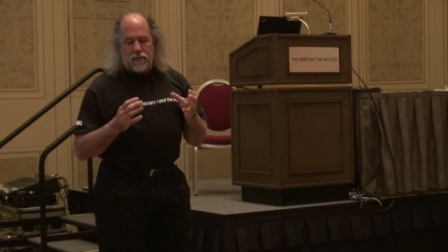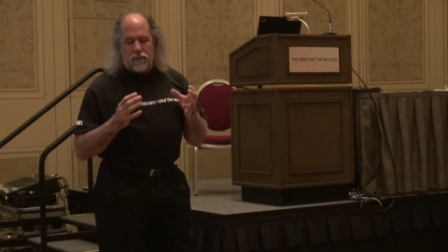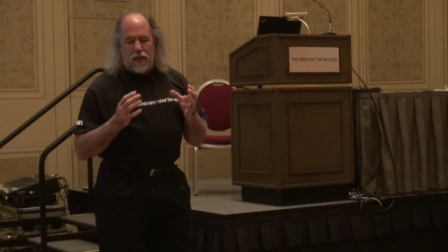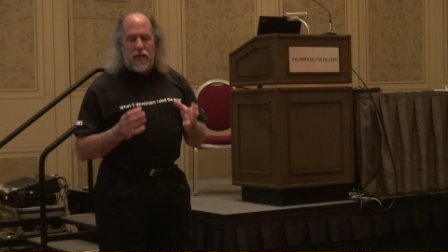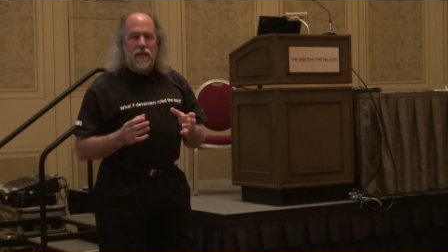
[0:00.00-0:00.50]

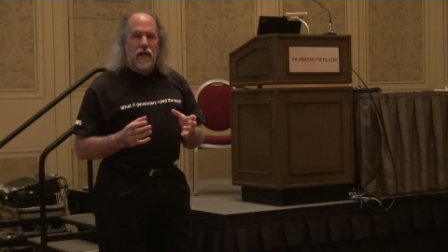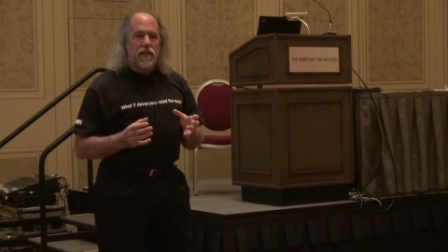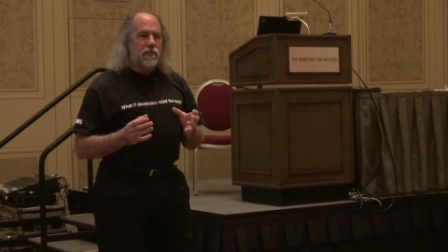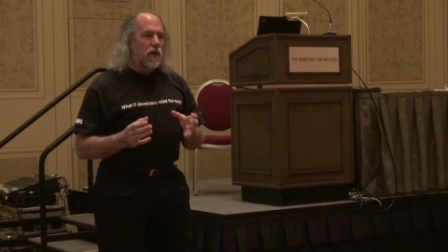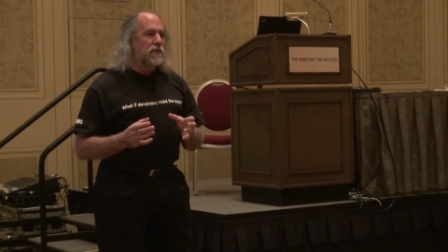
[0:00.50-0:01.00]

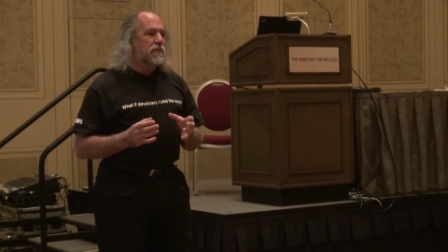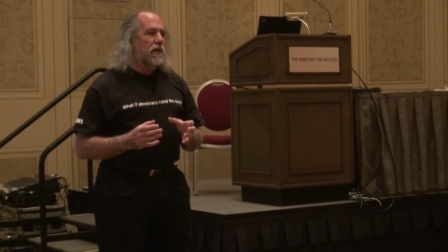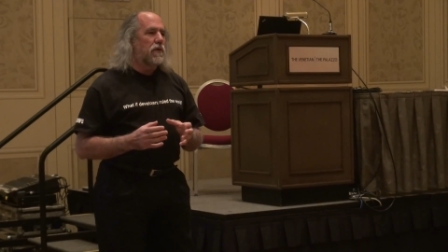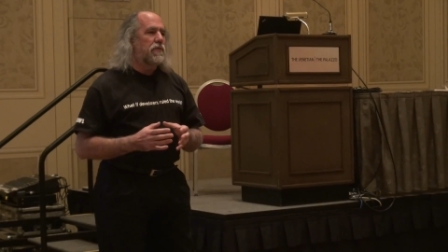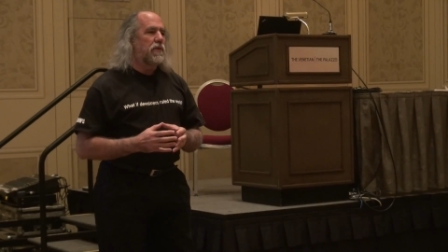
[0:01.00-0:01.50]
Recognize
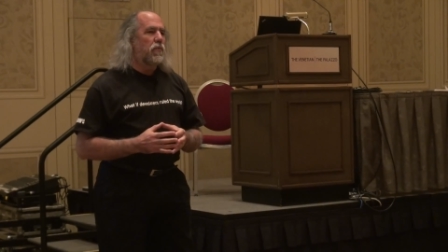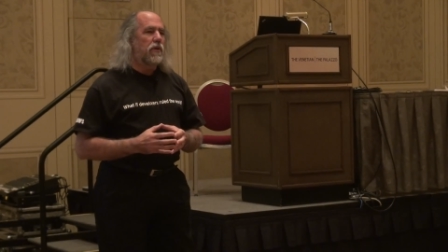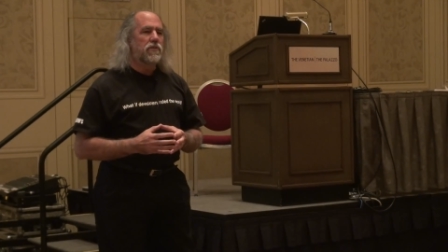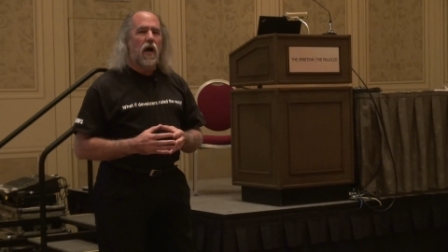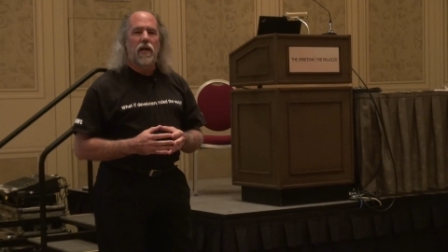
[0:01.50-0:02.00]
also that
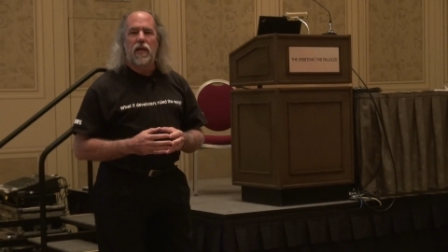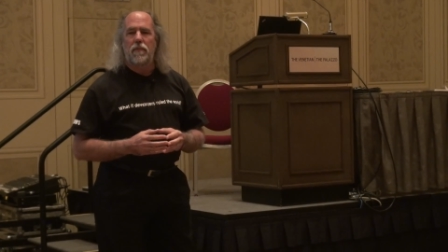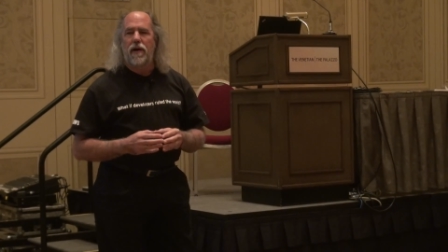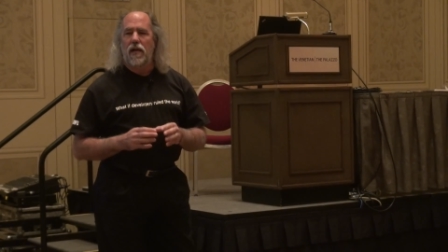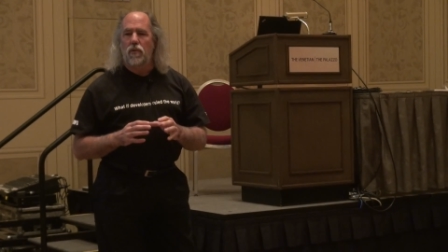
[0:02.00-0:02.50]
we're talking
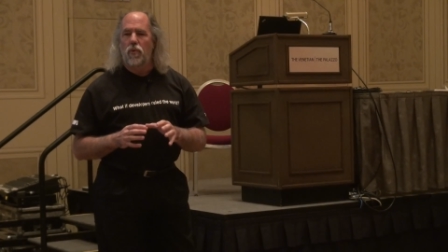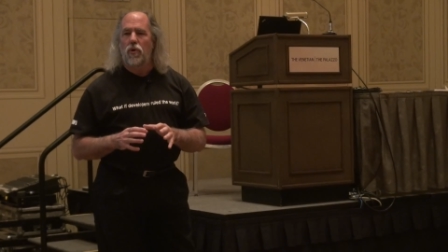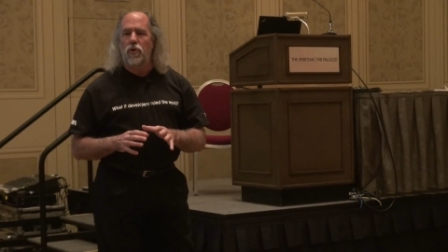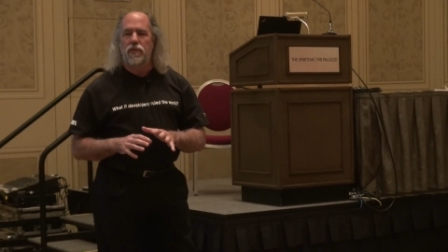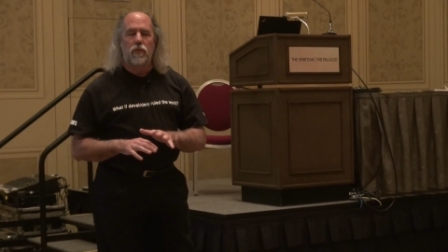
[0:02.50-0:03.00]
about a
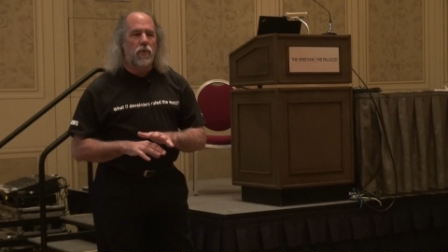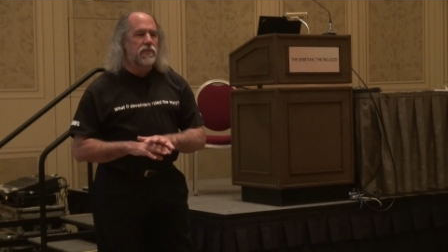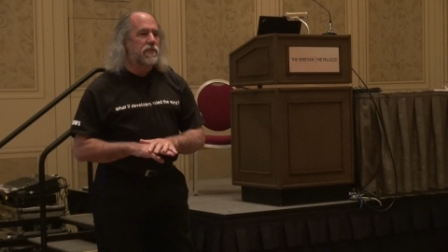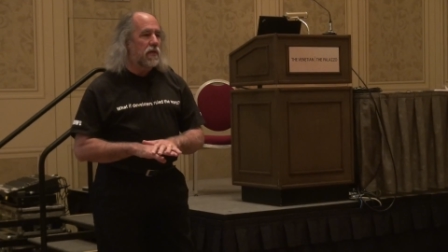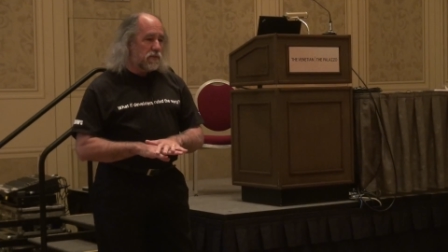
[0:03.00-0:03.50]
world in
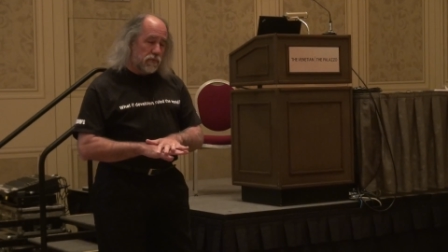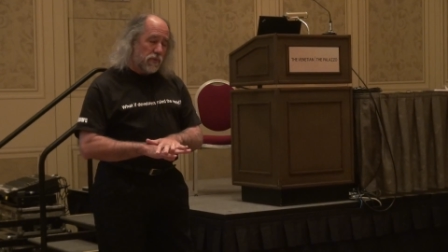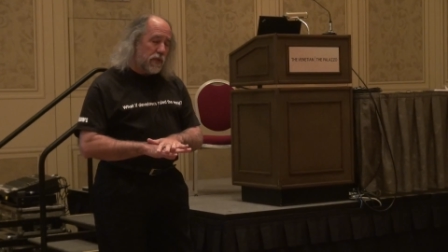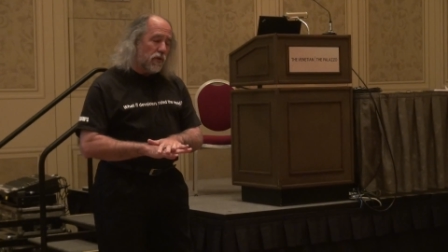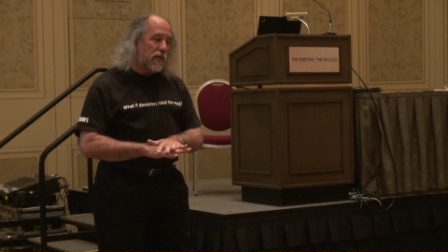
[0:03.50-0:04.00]
which there
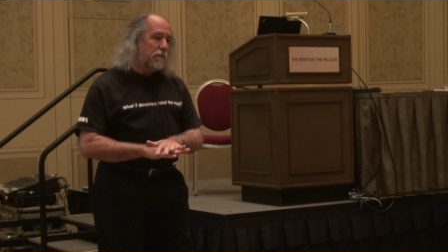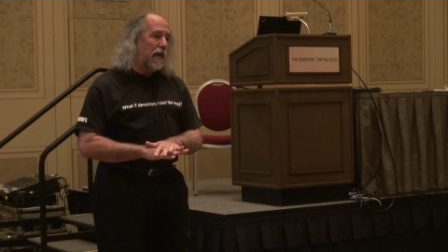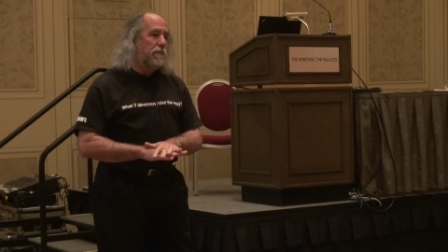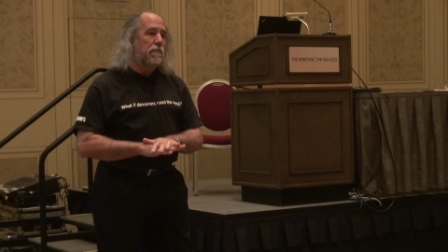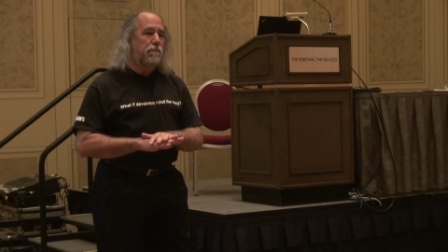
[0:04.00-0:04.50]
literally
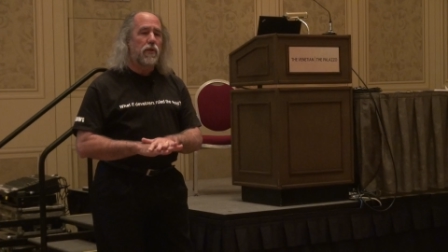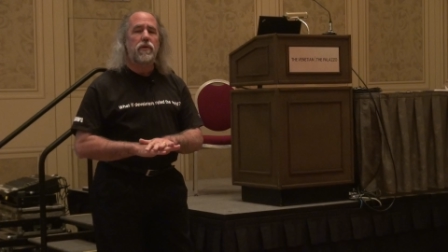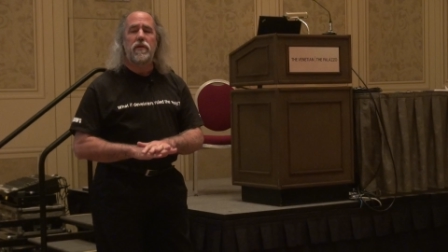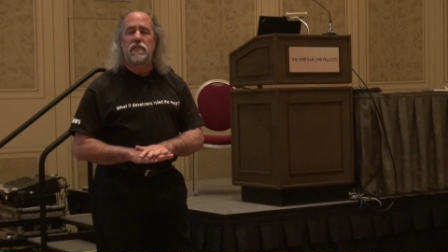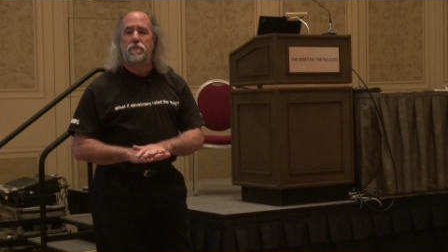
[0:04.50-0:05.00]
may be
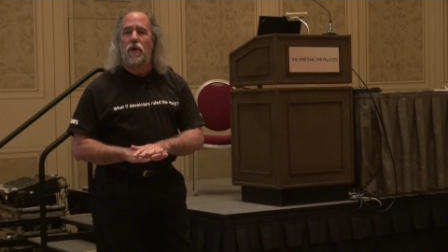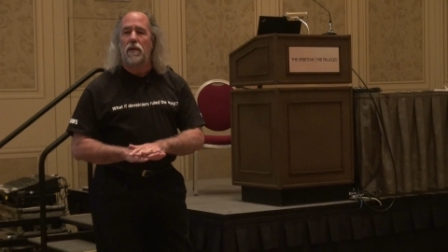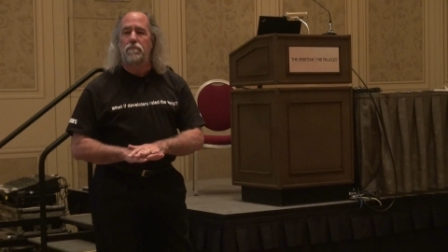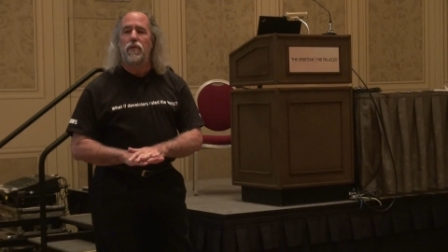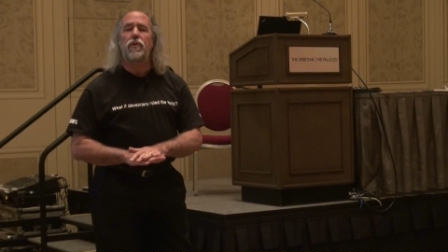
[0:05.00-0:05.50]
billions
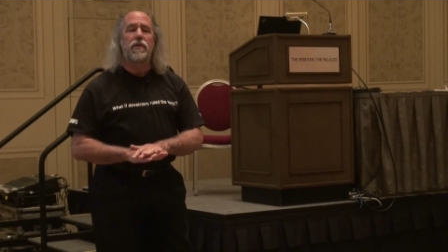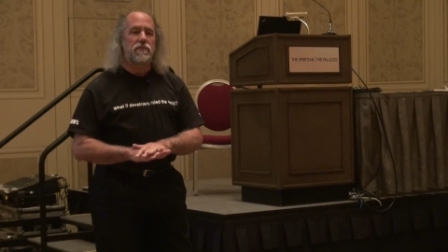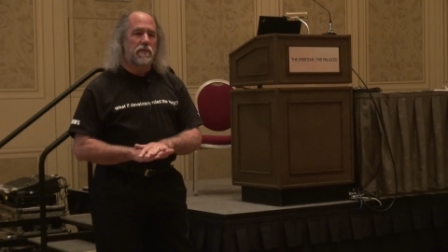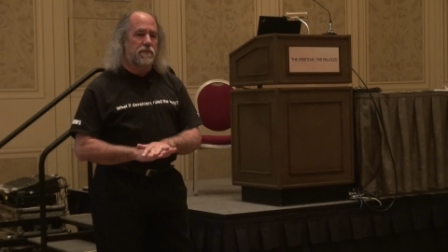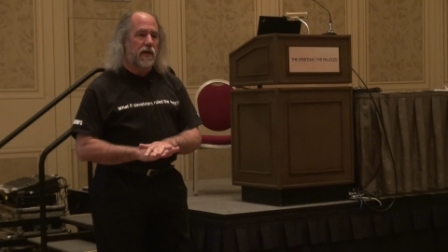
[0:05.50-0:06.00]
upon
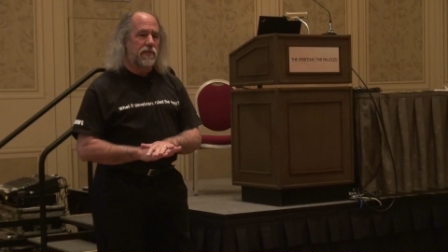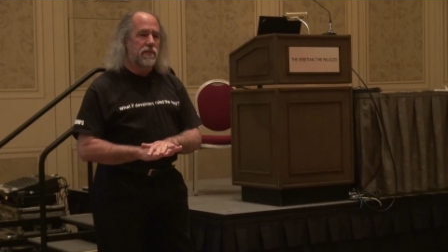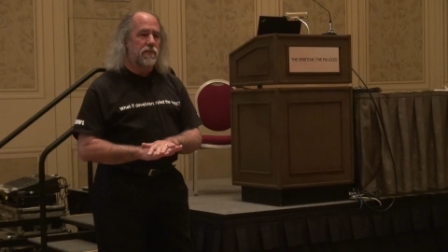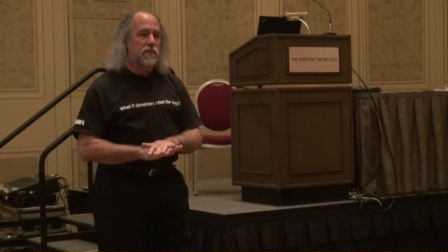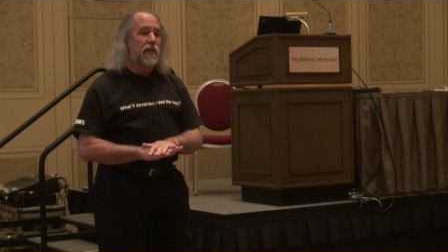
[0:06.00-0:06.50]
billions of
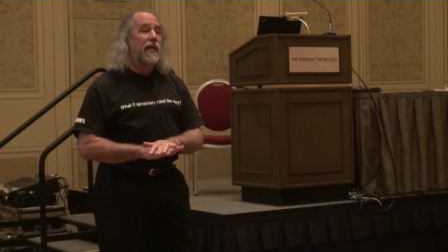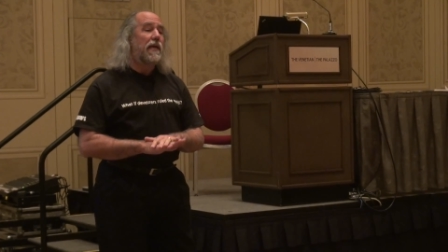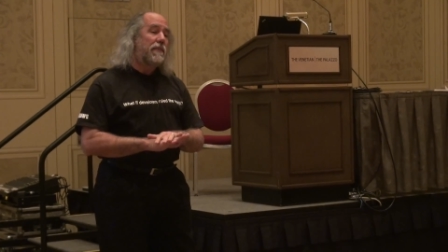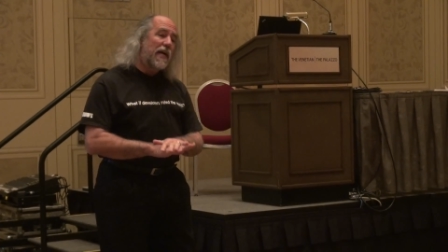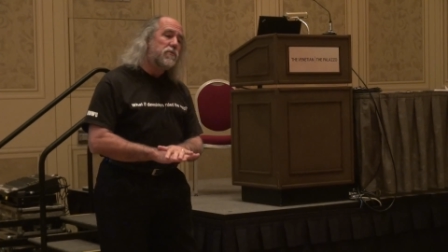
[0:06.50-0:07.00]
devices.
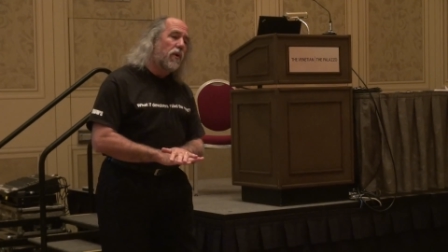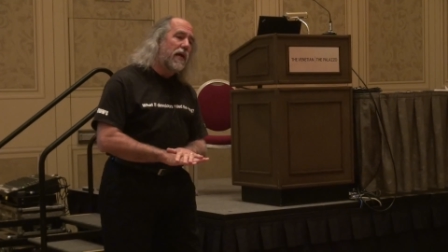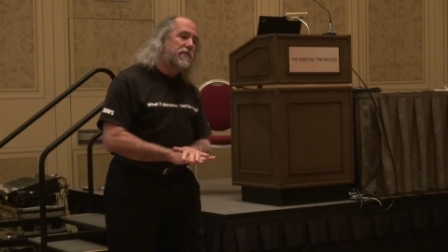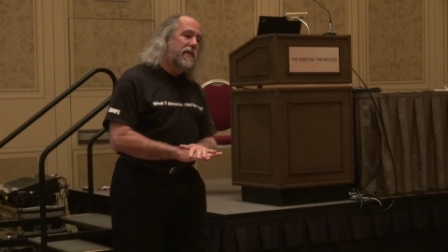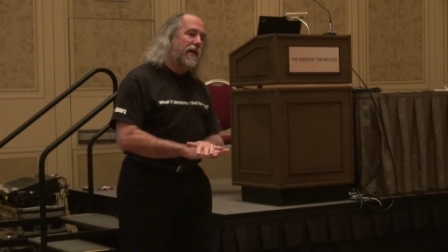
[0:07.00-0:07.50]
And that's why
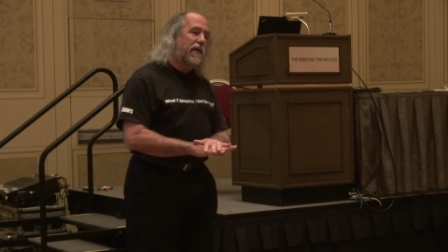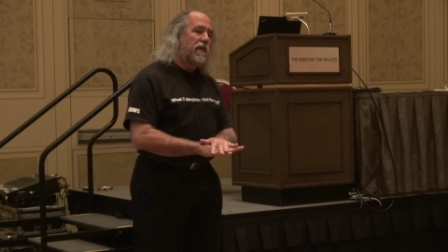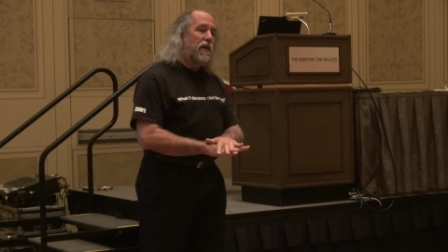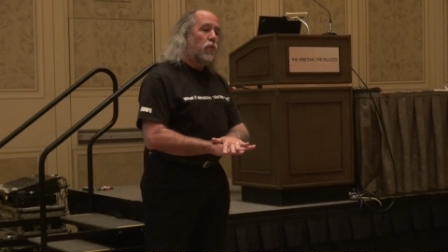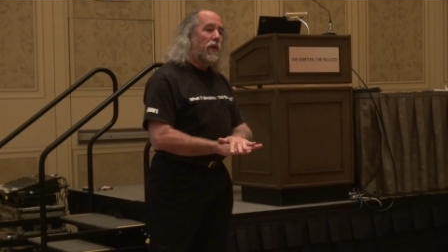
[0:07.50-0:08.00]
I
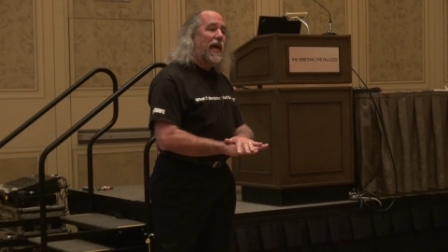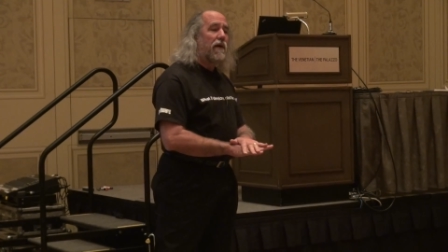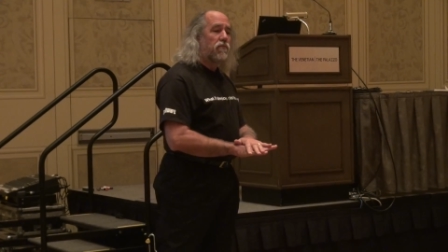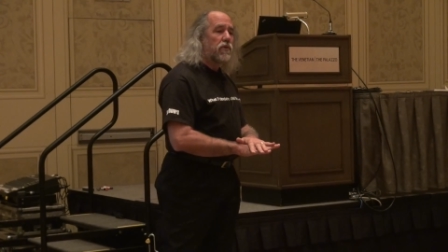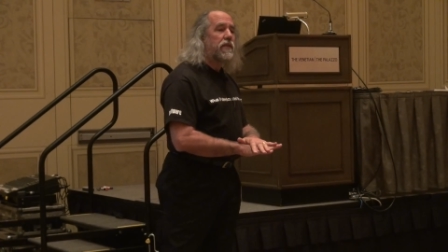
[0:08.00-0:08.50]
say we
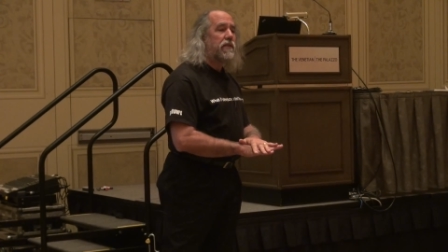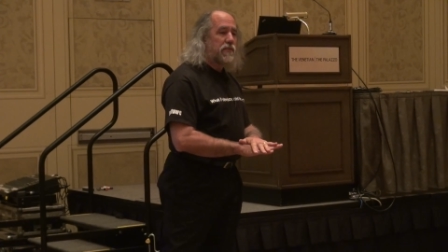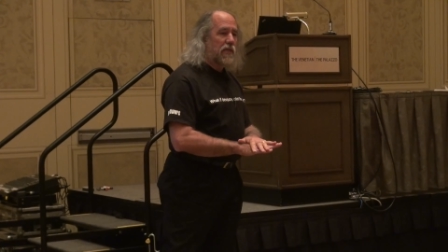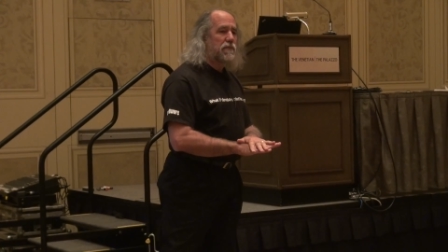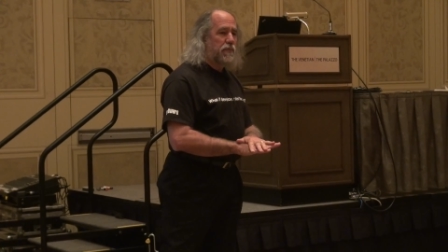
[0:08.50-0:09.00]
have really
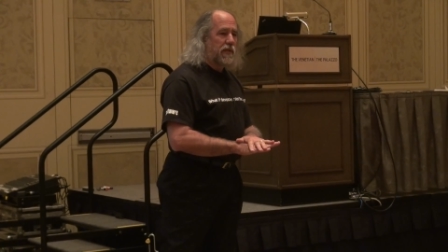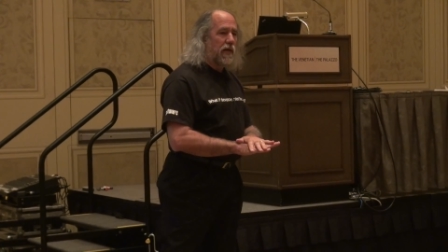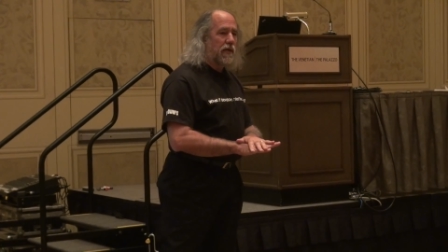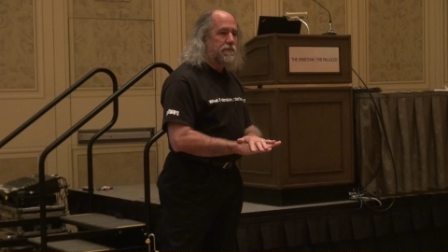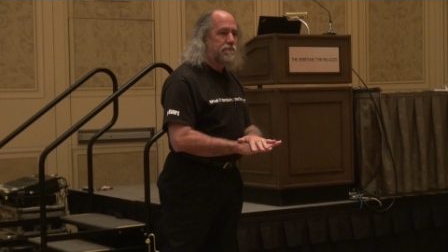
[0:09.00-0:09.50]
just begun.